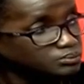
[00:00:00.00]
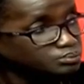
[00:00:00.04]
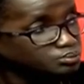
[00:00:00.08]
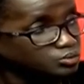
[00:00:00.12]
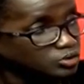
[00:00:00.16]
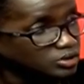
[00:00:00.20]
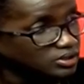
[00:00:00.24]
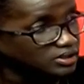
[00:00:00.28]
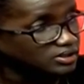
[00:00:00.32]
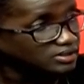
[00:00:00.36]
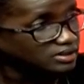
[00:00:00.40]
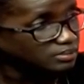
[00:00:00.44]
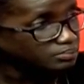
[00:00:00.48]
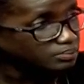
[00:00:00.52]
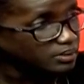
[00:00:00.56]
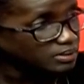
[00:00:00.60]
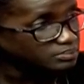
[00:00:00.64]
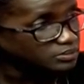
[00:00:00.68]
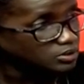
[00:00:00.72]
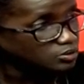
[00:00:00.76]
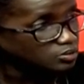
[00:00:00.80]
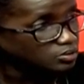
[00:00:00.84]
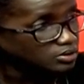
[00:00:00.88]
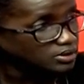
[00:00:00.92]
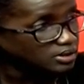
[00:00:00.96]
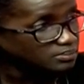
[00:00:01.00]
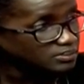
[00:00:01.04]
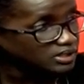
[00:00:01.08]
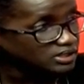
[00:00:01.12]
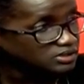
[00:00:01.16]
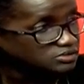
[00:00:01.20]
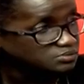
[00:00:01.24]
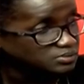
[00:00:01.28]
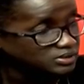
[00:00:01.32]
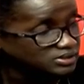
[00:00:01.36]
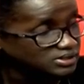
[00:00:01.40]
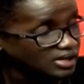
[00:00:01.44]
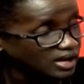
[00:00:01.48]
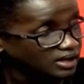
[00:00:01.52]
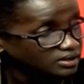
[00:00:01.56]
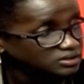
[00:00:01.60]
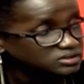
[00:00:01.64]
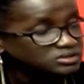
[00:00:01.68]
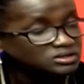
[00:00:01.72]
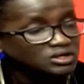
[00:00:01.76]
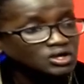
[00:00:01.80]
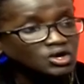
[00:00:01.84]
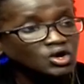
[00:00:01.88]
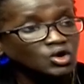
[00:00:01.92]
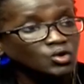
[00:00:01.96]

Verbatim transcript: broken the Public Order Management Act.